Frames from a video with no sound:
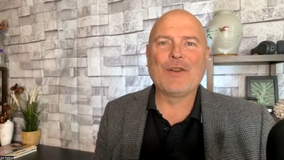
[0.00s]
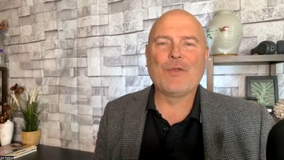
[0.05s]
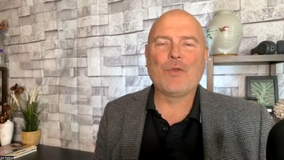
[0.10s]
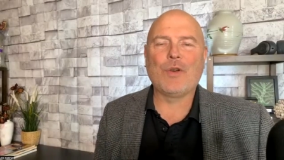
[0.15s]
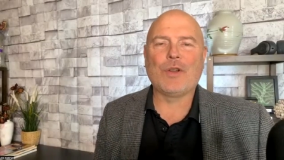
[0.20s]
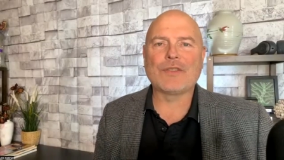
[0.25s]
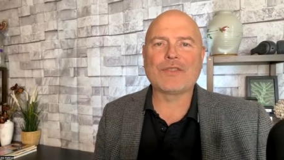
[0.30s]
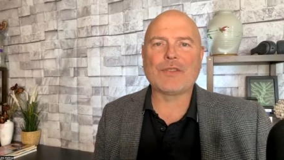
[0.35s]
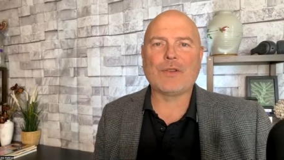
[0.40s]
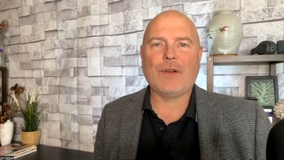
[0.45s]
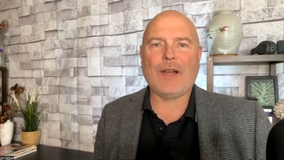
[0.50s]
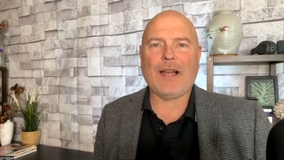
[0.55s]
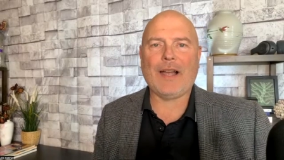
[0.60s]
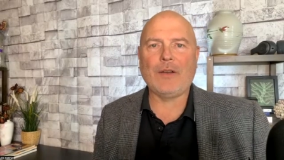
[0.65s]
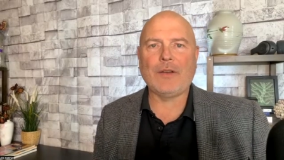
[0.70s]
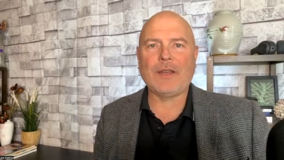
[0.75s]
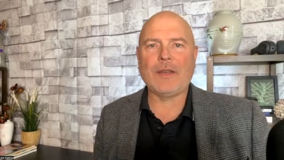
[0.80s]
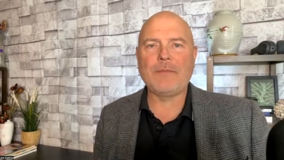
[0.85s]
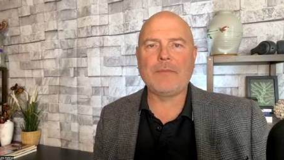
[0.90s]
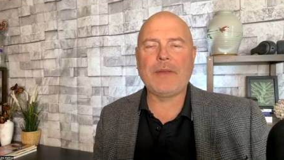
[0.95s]
well, so
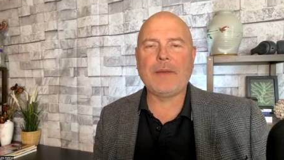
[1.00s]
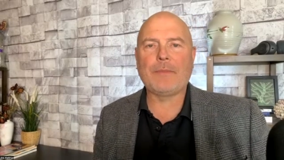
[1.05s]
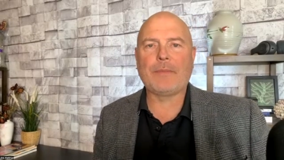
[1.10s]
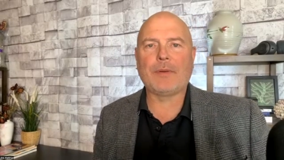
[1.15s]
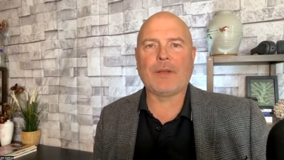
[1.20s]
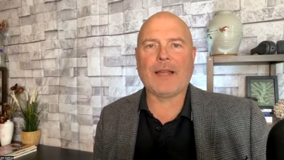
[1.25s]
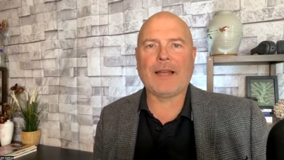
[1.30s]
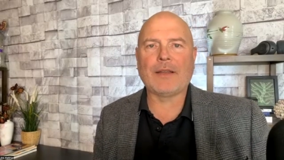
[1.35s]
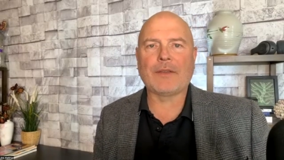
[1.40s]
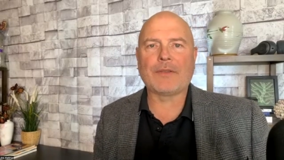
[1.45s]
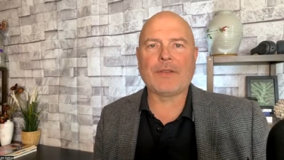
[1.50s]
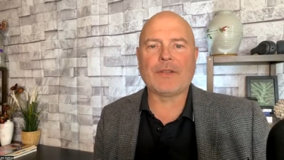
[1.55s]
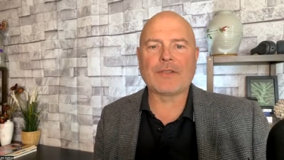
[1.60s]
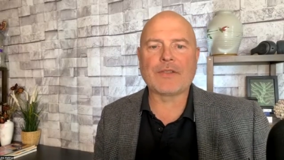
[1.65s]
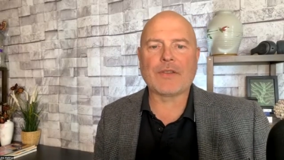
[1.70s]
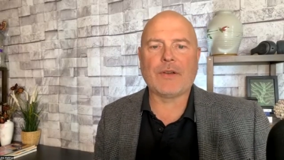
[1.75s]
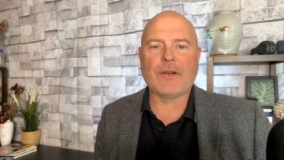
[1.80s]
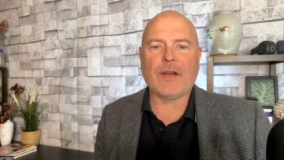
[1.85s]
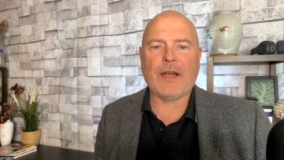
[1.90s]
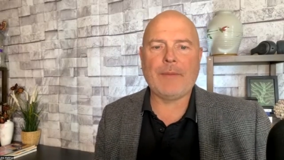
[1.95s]
how can people out there?
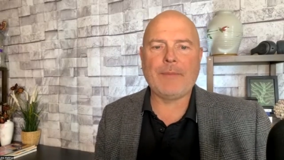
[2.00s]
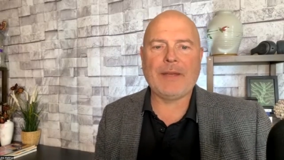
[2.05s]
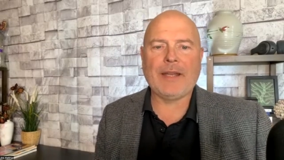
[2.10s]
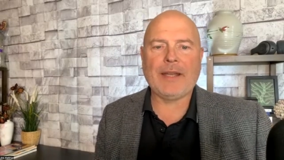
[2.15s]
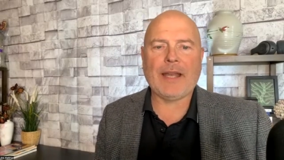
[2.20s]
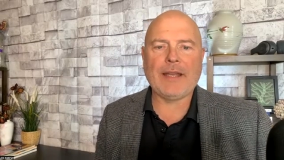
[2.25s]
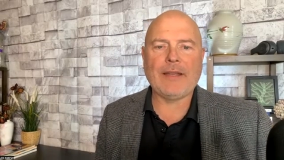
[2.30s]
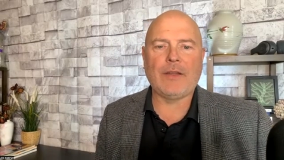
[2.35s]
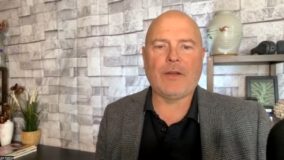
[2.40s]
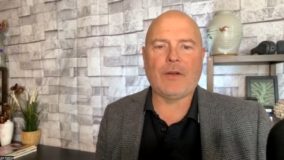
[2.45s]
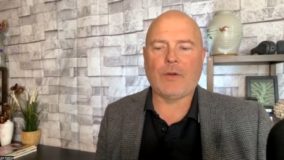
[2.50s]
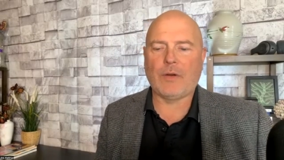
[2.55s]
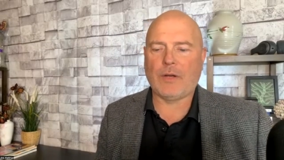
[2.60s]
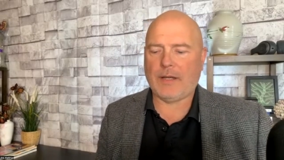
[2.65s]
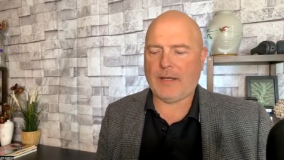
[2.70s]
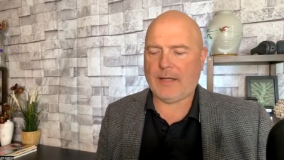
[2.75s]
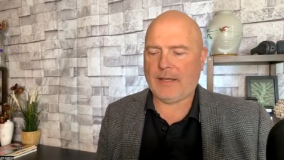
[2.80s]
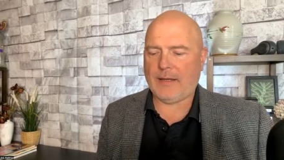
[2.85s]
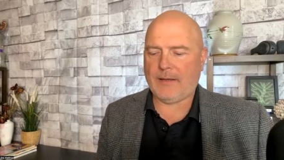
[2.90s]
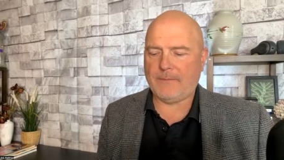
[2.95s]
So, I mean, I know
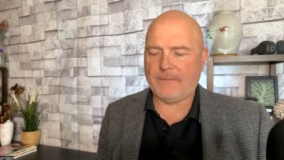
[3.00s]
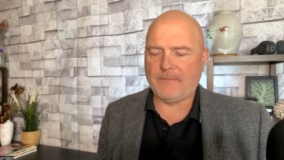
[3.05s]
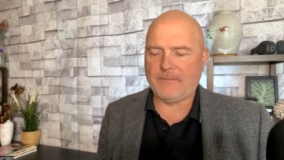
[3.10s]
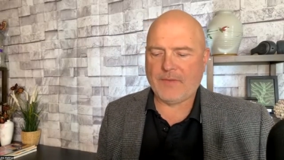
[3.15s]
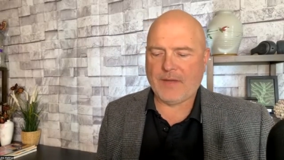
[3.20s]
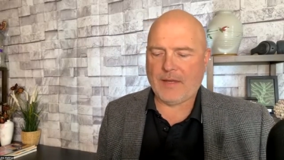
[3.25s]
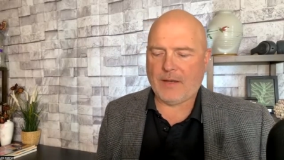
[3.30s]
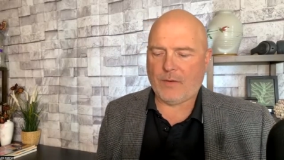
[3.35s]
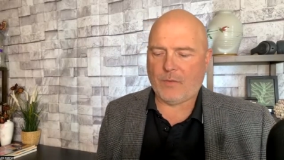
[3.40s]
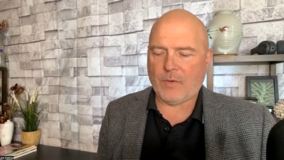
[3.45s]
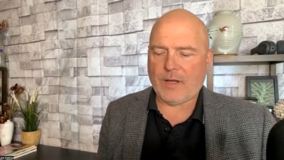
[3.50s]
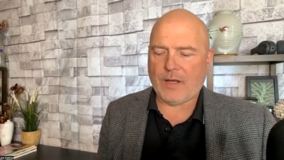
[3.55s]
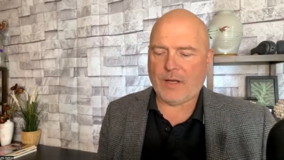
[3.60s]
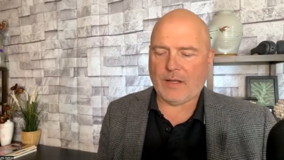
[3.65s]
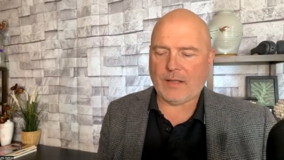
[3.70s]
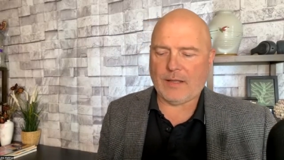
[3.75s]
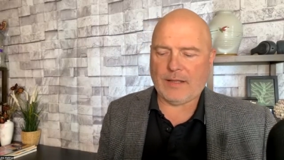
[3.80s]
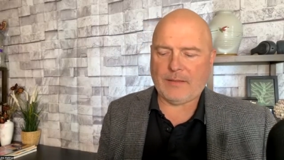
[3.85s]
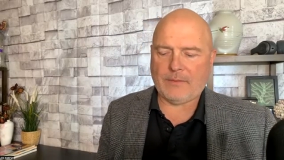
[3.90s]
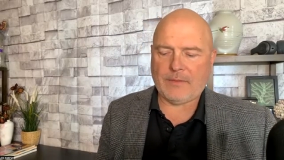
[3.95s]
um, we
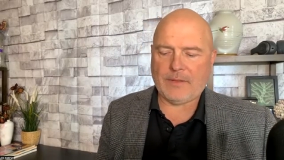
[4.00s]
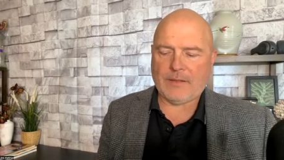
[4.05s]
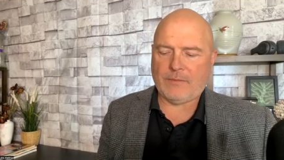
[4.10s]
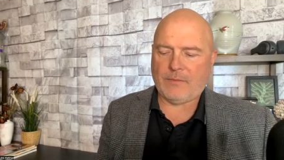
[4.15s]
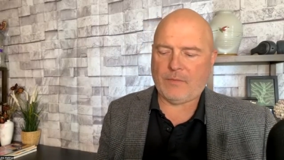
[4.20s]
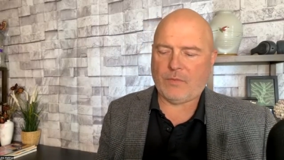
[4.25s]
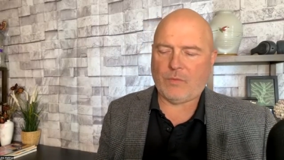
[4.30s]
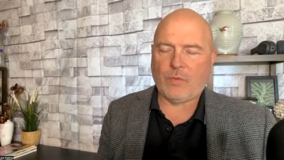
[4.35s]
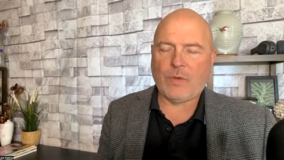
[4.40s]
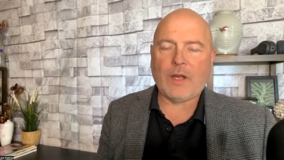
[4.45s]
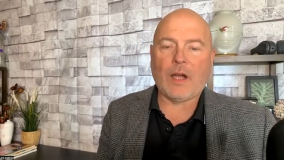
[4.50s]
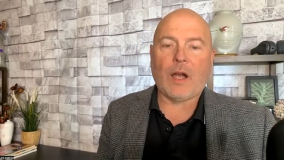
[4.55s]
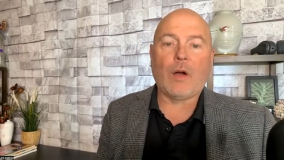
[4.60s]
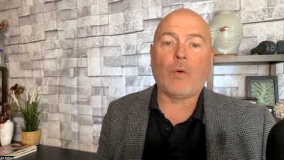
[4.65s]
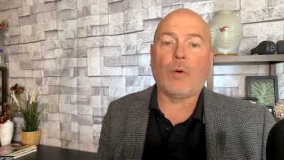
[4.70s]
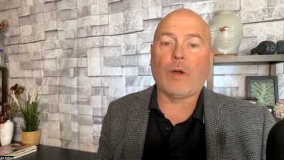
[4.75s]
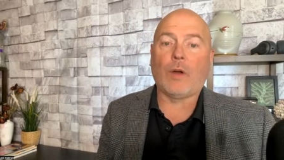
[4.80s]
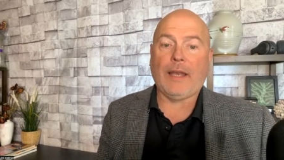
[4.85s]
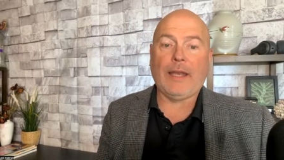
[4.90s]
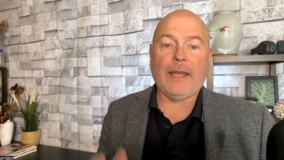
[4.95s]
all I mean, we all
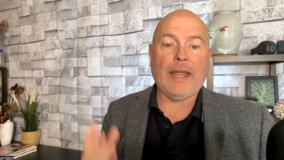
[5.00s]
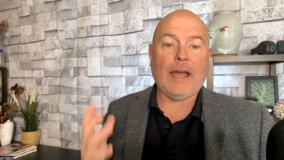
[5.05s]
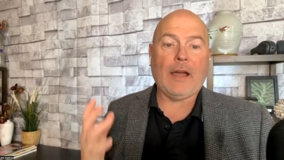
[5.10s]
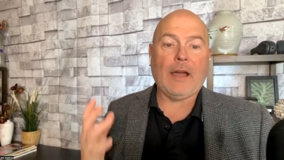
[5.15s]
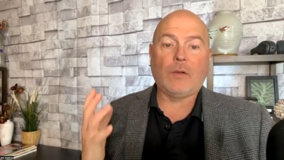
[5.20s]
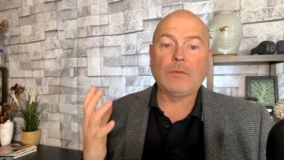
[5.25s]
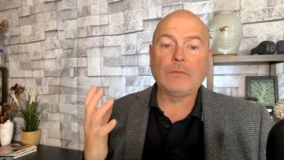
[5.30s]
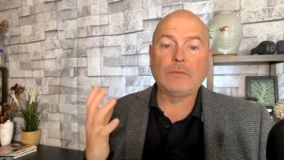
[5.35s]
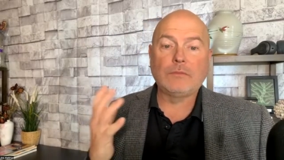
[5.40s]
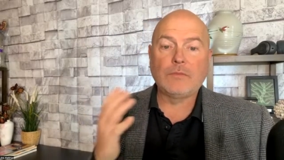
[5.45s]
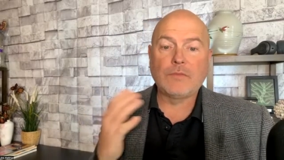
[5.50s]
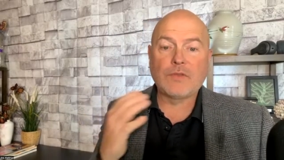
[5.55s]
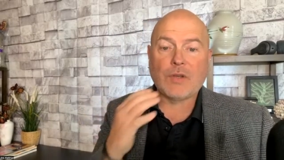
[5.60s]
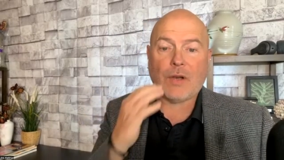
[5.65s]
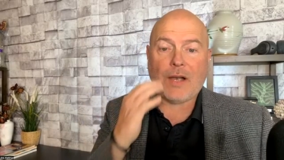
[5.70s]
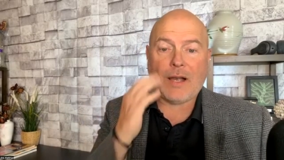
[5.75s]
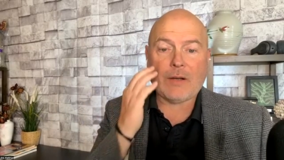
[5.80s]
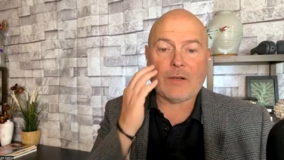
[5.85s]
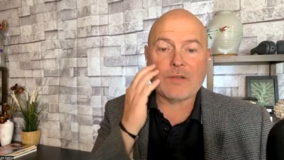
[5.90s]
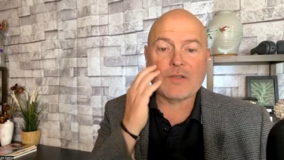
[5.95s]
want it now. So,
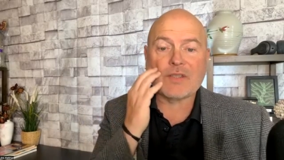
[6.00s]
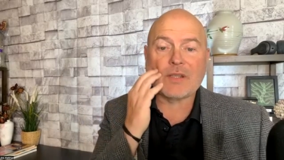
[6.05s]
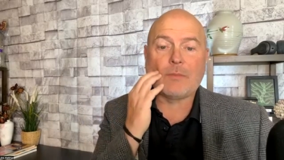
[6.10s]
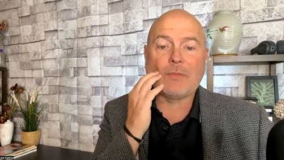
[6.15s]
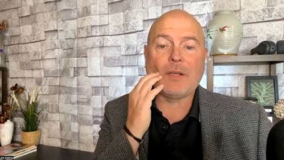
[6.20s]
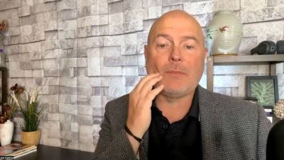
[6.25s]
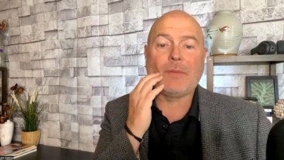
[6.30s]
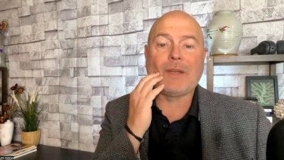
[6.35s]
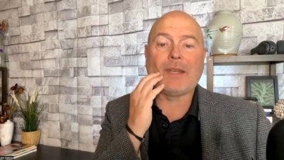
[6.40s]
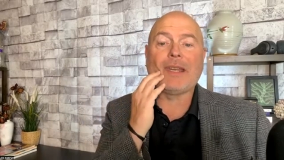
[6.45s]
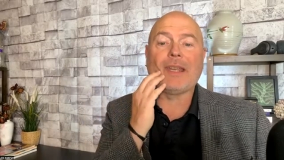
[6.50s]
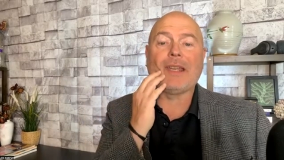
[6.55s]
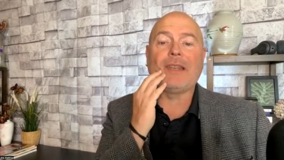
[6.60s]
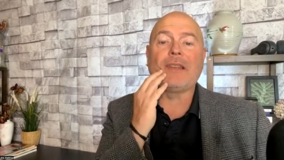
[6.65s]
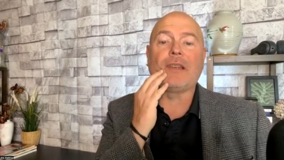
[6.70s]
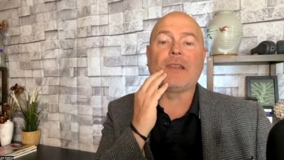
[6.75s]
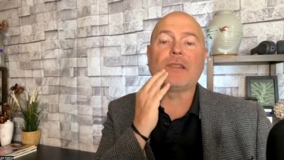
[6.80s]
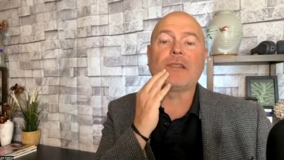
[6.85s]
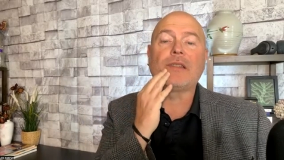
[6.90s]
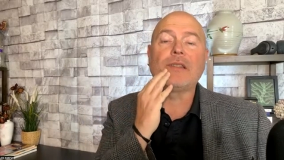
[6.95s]
how yeah. could somebody
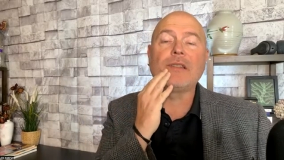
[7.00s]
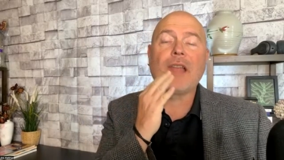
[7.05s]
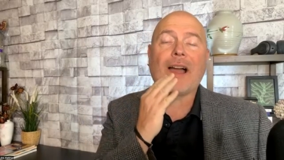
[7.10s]
begin?